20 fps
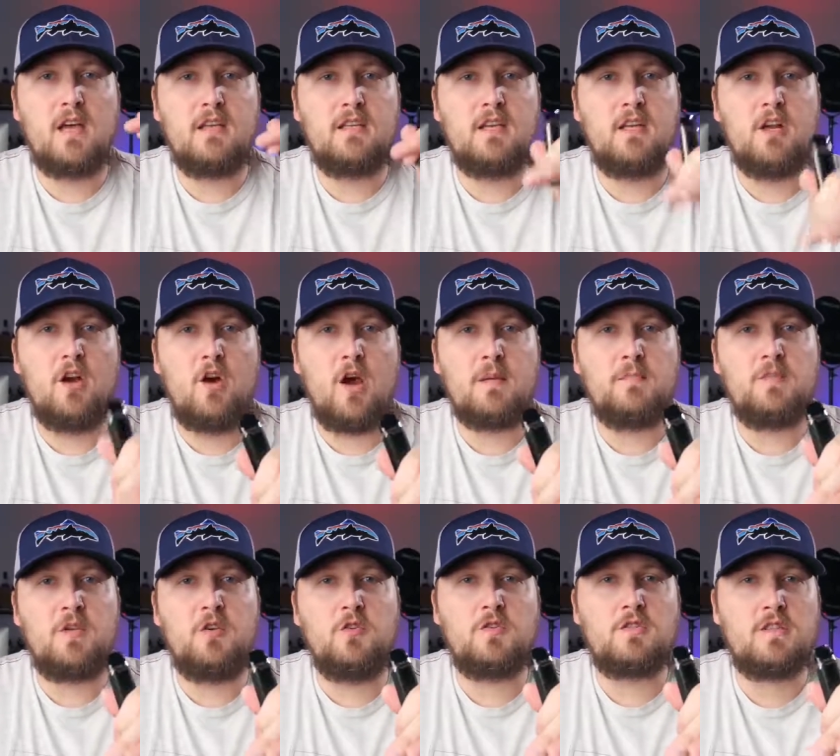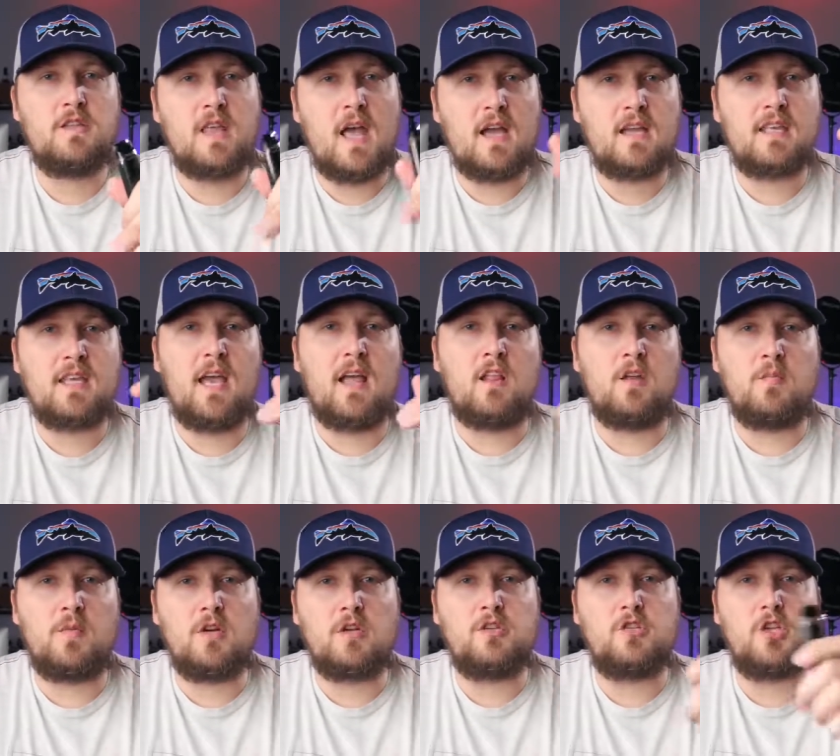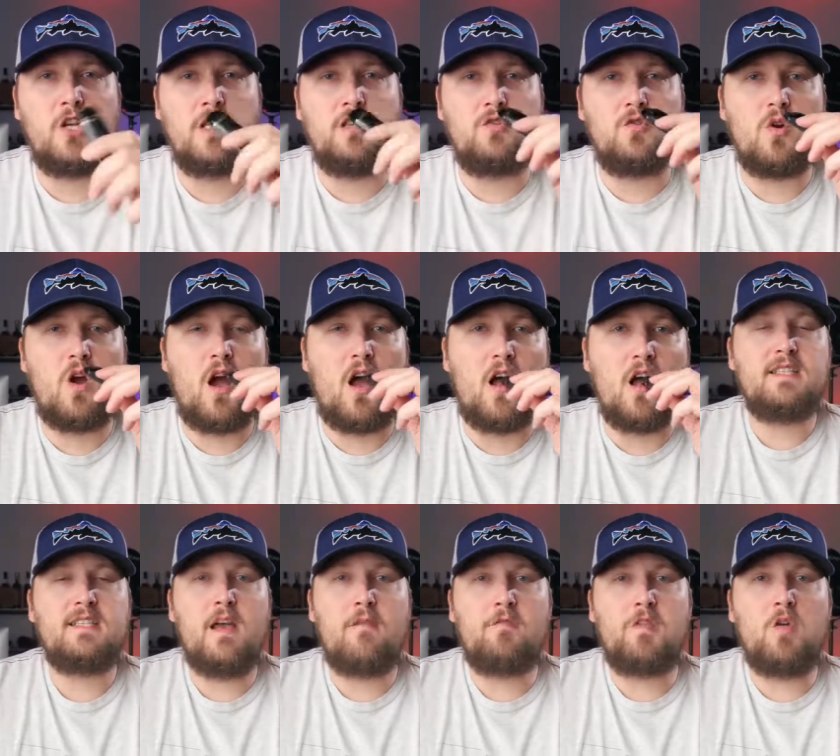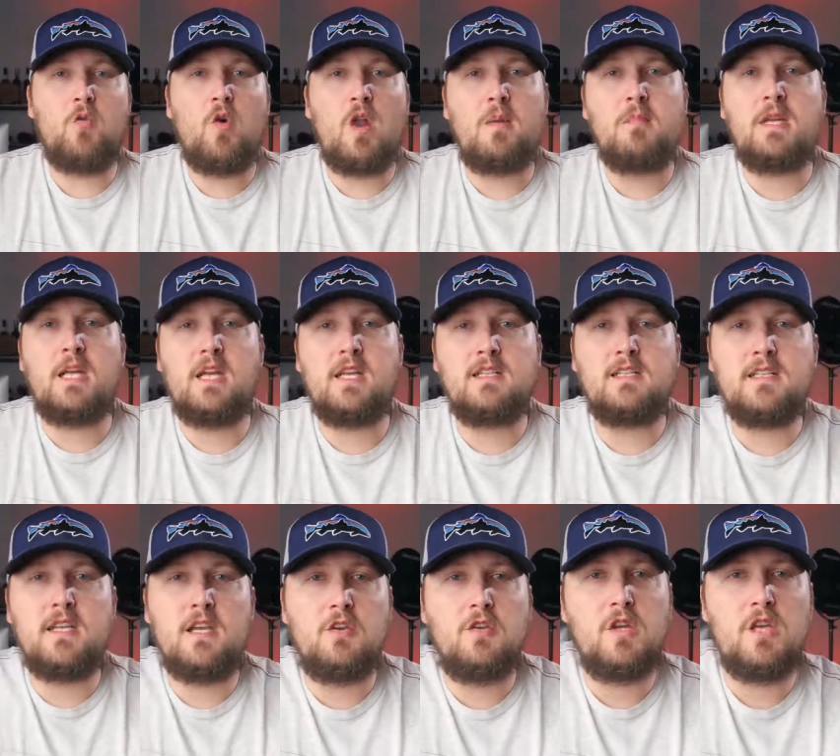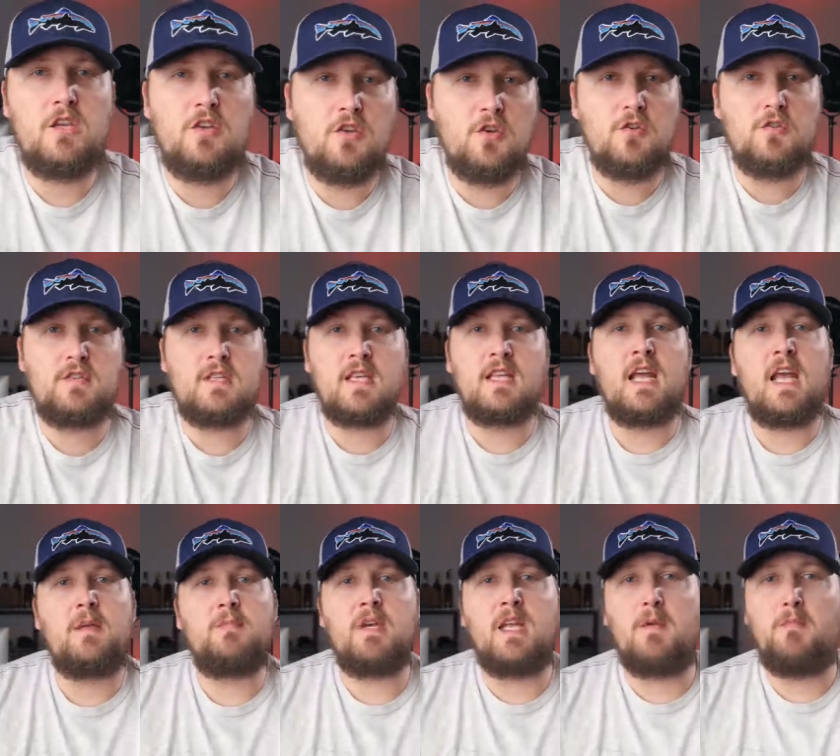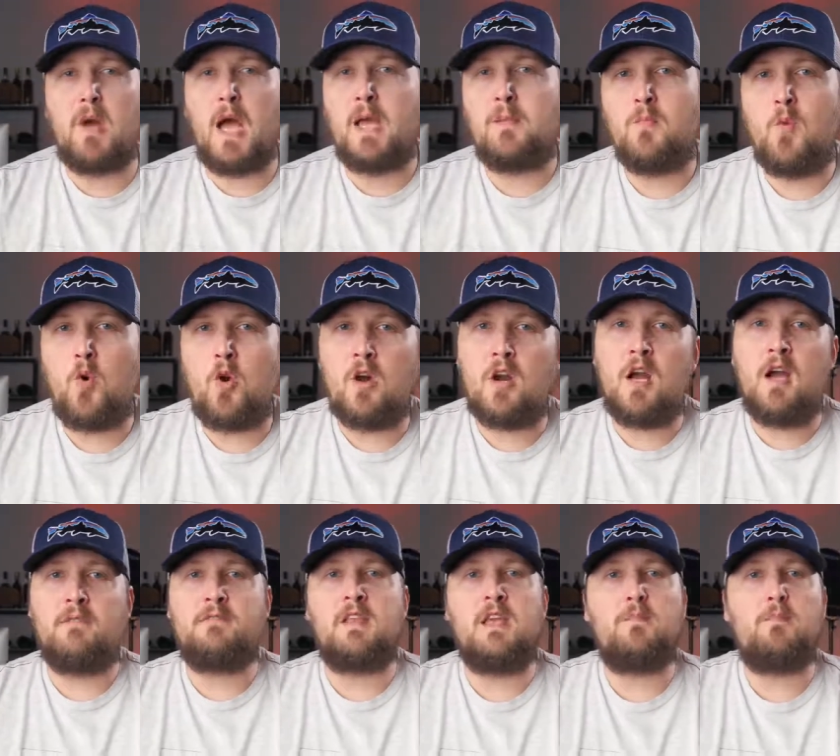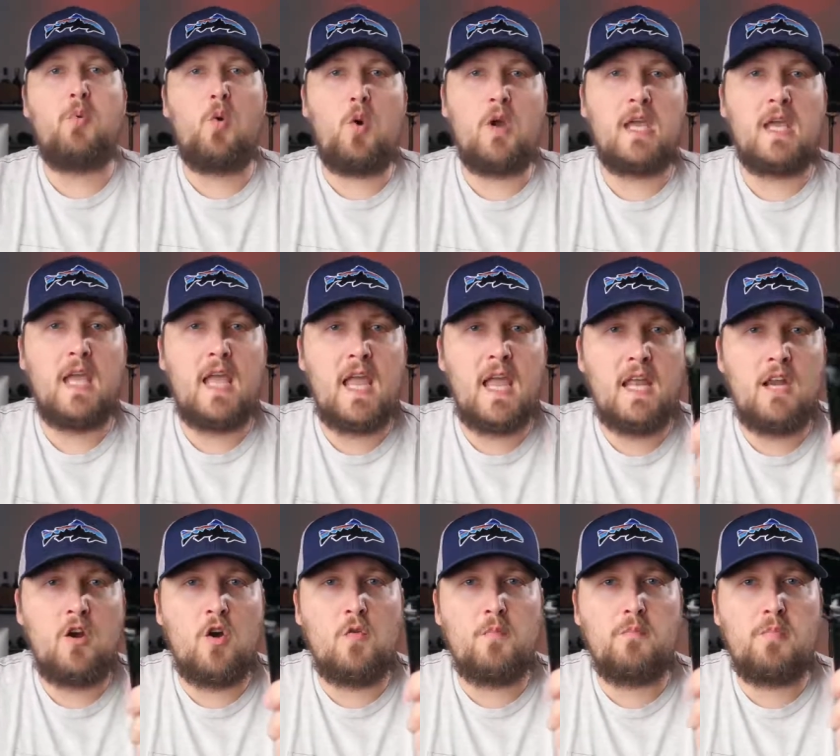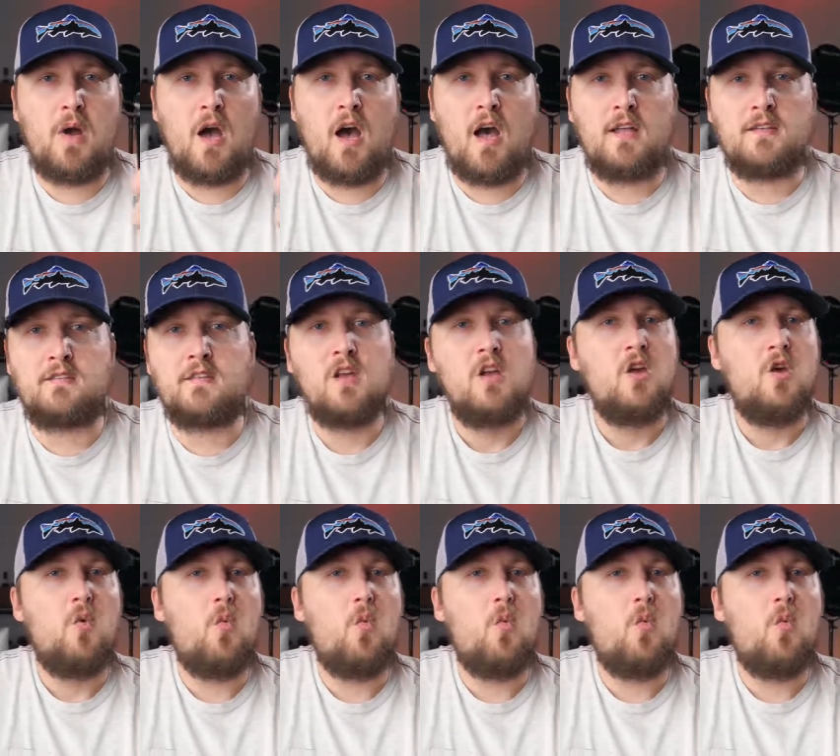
you know, I'm used to that Caliburn G draw. Definitely one I'm going to continue to use, and I am going to buy more of the 0.8 ohm pods.